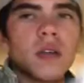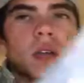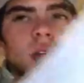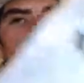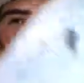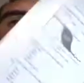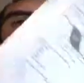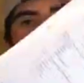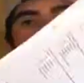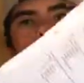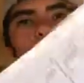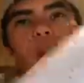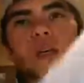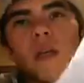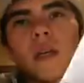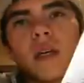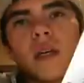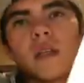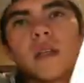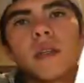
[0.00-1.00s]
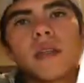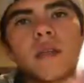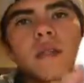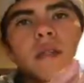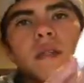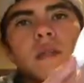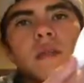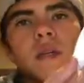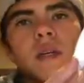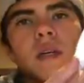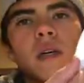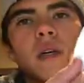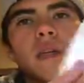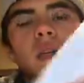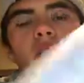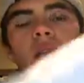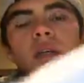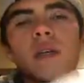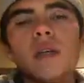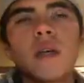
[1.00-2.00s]
and the reason I thought this is because
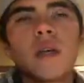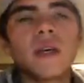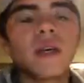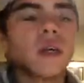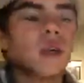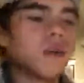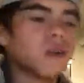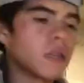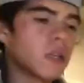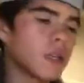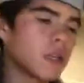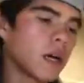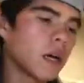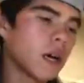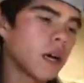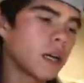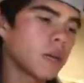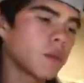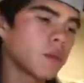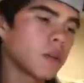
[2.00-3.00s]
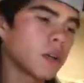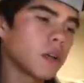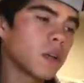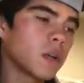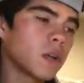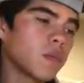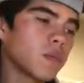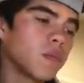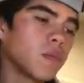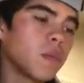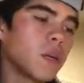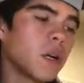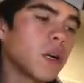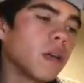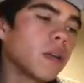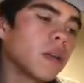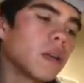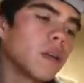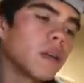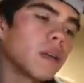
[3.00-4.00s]
it was at the highest part,
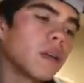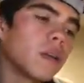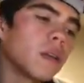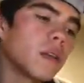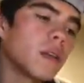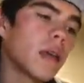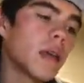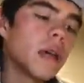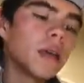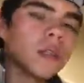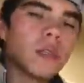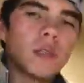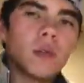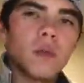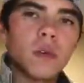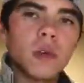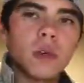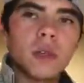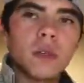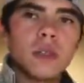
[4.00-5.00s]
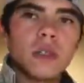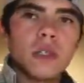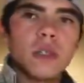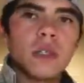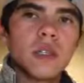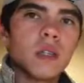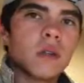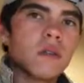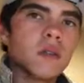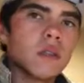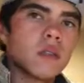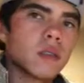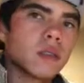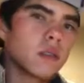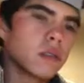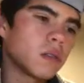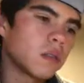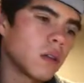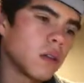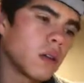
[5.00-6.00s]
but they actually weren't increasing, they were
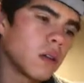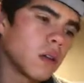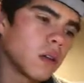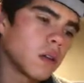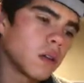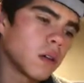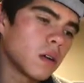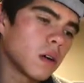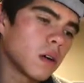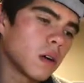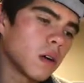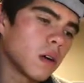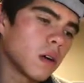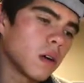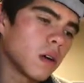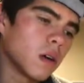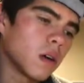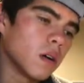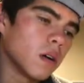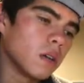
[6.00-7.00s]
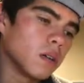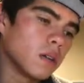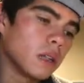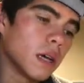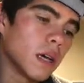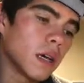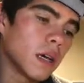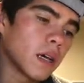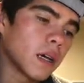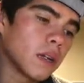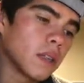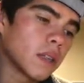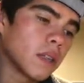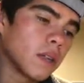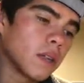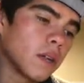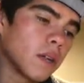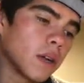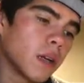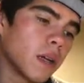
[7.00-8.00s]
just staying at a
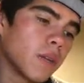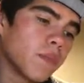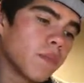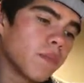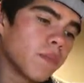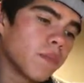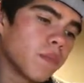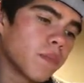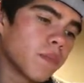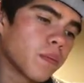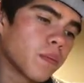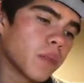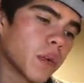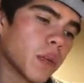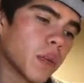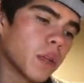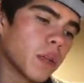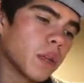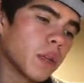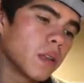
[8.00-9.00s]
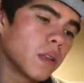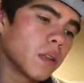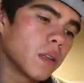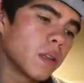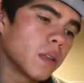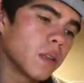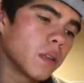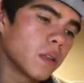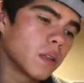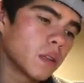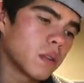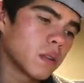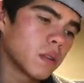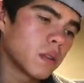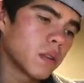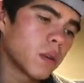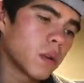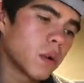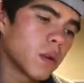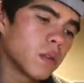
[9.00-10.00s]
steady rate. But
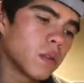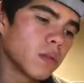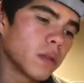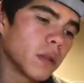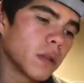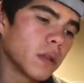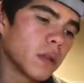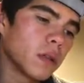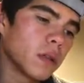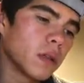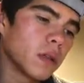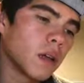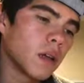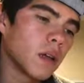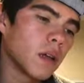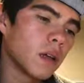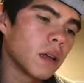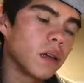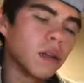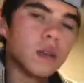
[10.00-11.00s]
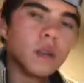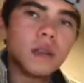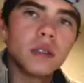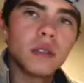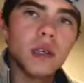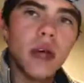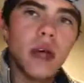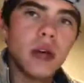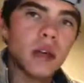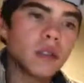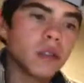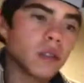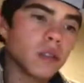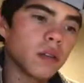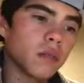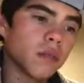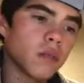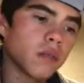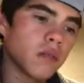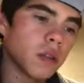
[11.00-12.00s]
the birth rate
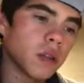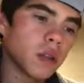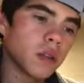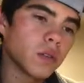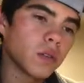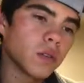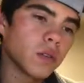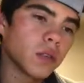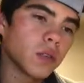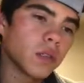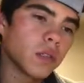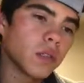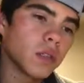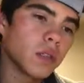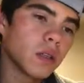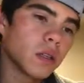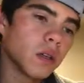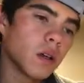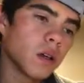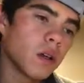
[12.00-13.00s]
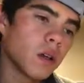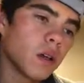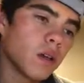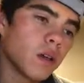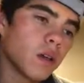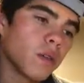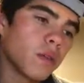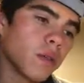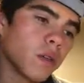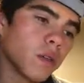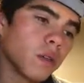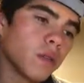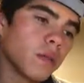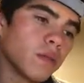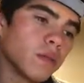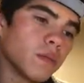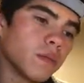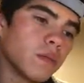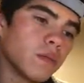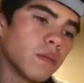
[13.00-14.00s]
actually fluctuates
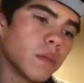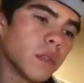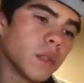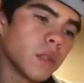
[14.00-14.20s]
from